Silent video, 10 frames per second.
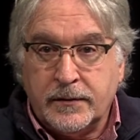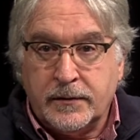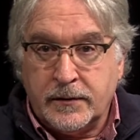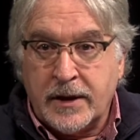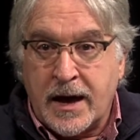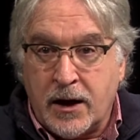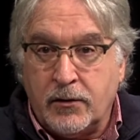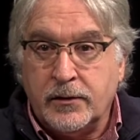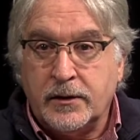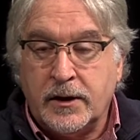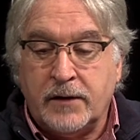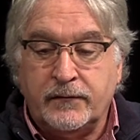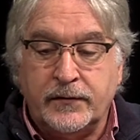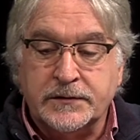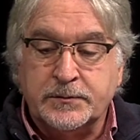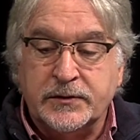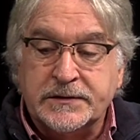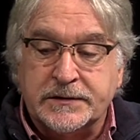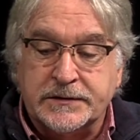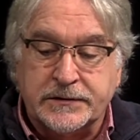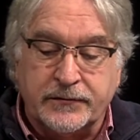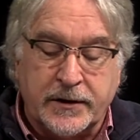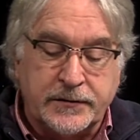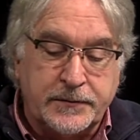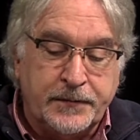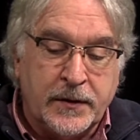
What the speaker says: now have this business around.